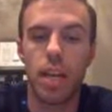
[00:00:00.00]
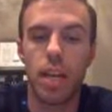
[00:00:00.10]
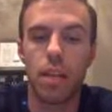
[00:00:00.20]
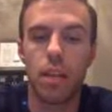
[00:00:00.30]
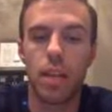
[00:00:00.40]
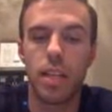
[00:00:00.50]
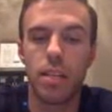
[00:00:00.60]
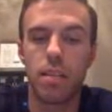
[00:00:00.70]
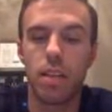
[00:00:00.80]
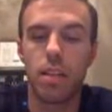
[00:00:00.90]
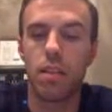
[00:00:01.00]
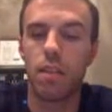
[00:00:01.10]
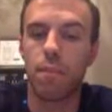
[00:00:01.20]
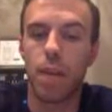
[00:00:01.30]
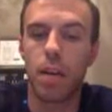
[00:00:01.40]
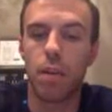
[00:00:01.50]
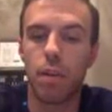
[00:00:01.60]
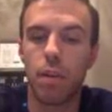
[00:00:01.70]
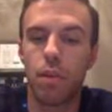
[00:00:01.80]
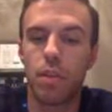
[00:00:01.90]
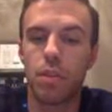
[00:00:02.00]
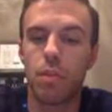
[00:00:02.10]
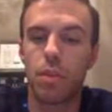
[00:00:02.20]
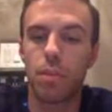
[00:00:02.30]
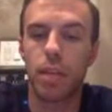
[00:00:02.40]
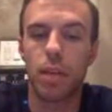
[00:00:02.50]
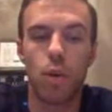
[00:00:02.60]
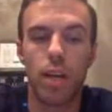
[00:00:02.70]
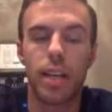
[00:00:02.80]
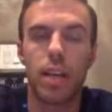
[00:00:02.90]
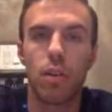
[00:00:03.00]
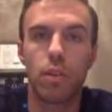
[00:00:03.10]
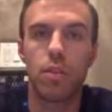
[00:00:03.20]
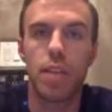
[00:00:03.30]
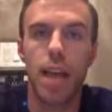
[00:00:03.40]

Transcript: and the insights of modern theories to explain why characters